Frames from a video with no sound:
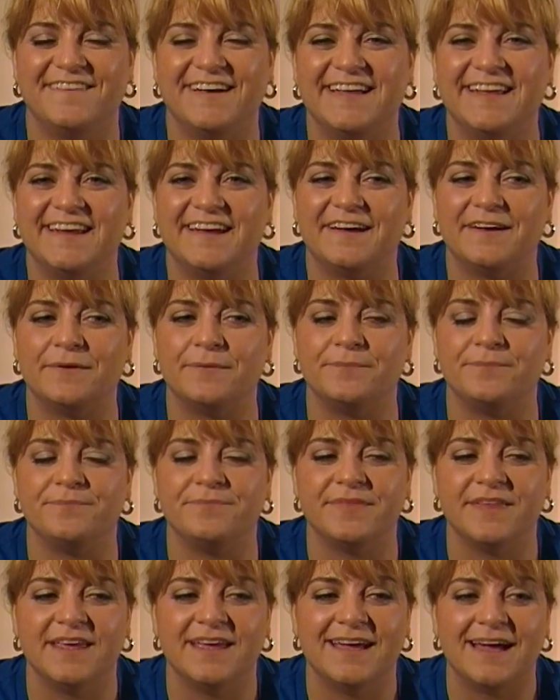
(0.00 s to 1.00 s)
But
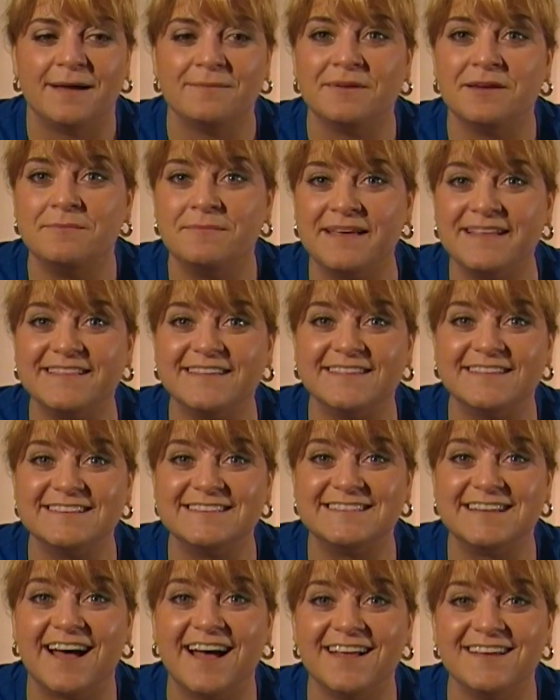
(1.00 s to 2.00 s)
I'm gonna make the
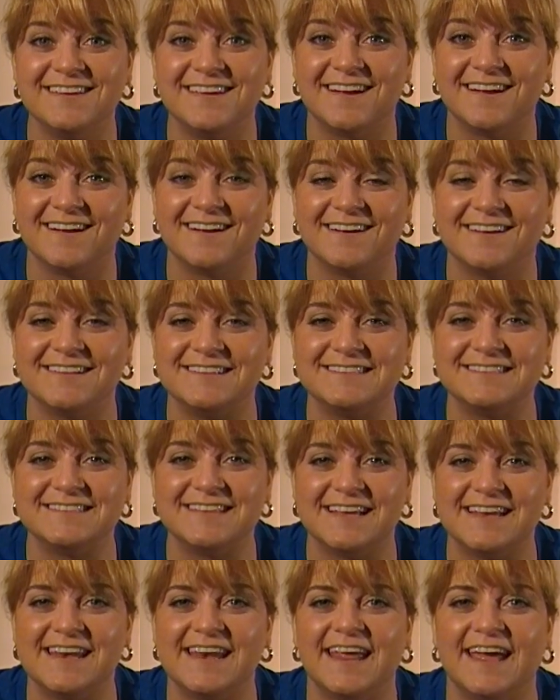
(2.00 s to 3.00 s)
lasagna on
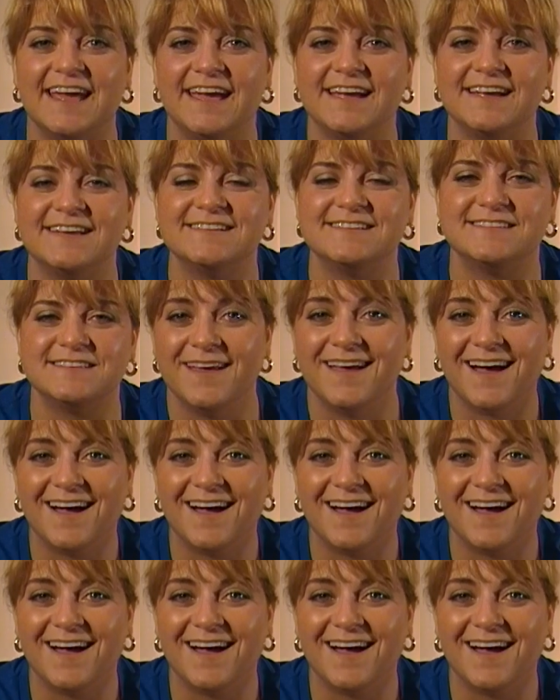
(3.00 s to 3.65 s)
Sunday.